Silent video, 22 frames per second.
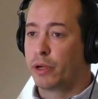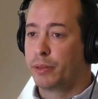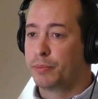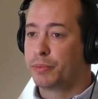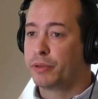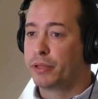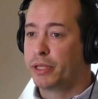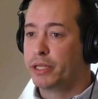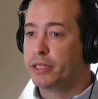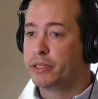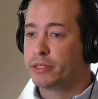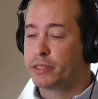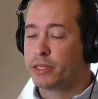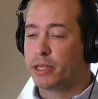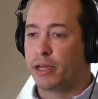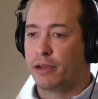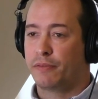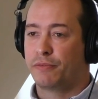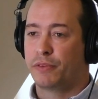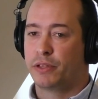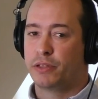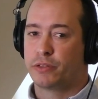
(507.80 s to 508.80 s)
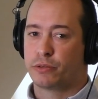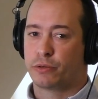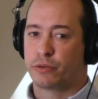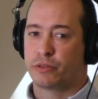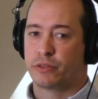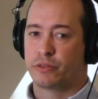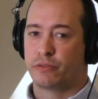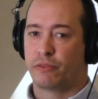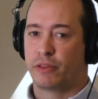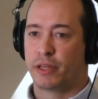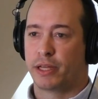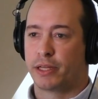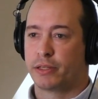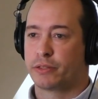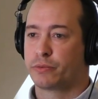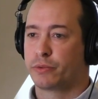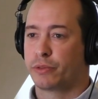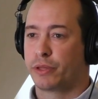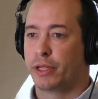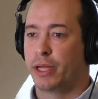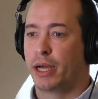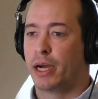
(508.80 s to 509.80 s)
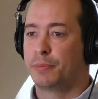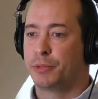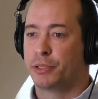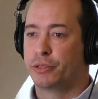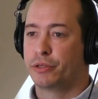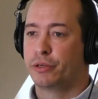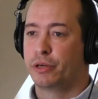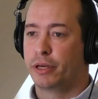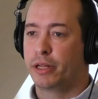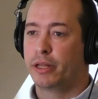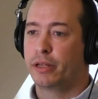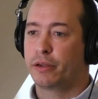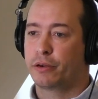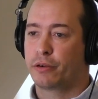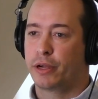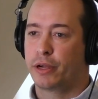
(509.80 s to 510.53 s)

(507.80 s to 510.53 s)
pleased to have these sorts of things with the opportunity it